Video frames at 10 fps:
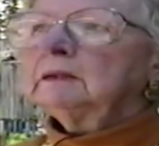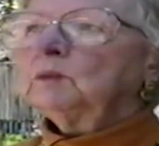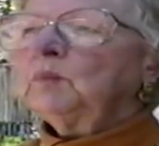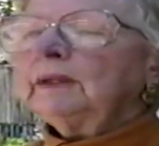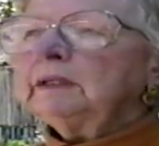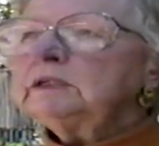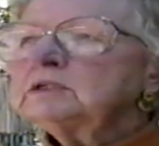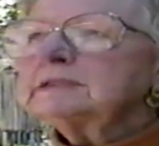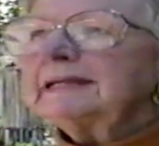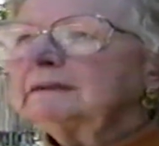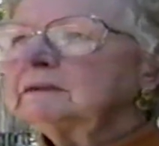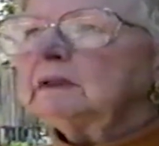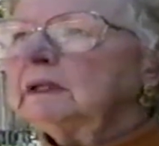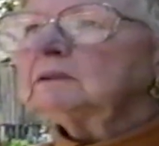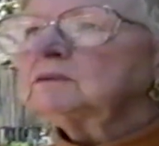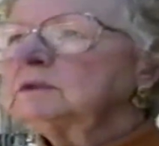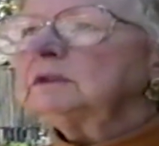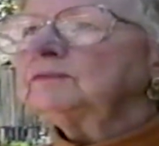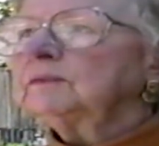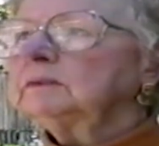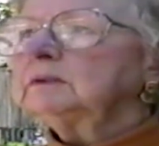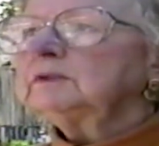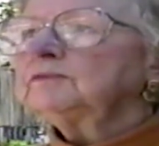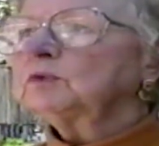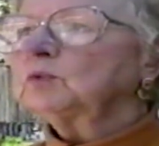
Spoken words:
Well, he just asked you different